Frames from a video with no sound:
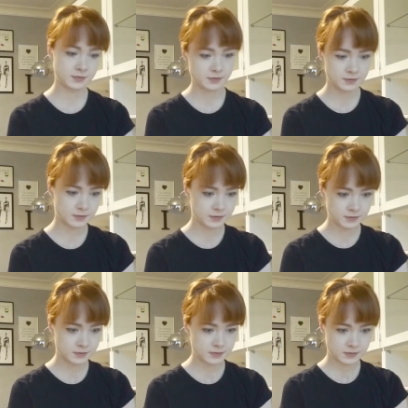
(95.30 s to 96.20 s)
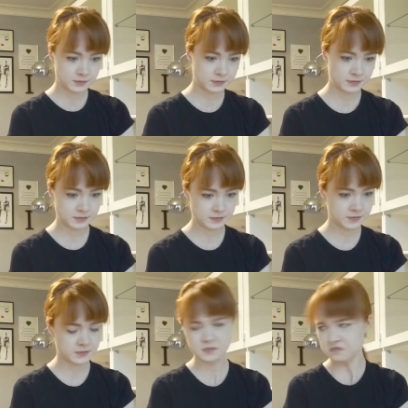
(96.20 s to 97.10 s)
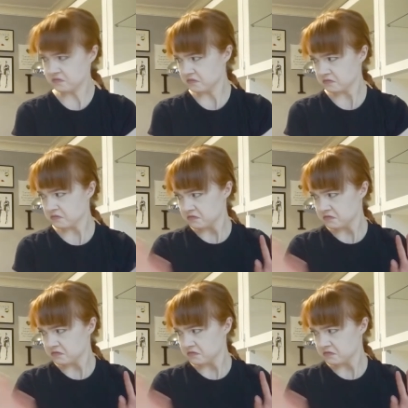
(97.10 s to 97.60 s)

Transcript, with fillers: need your NaNoWriMo community and